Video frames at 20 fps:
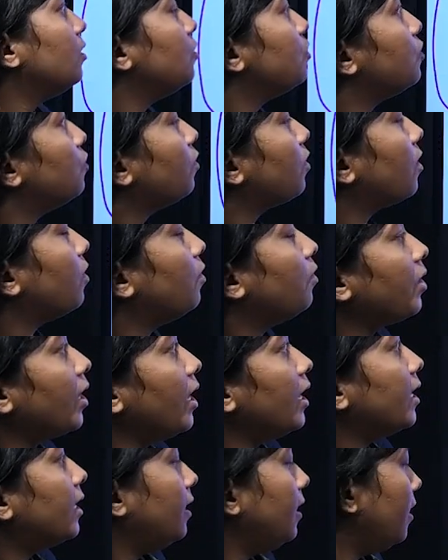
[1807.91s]
So
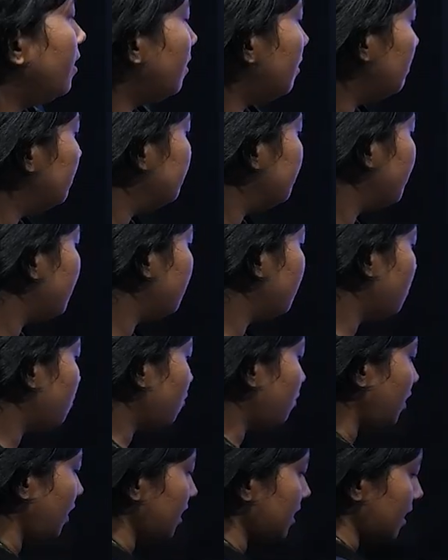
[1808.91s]
okay, clear?
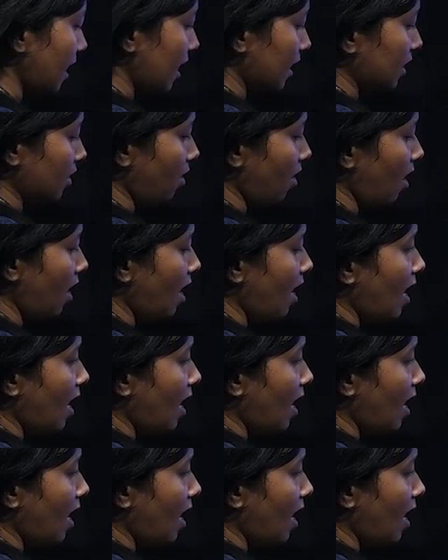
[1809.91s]
So these are the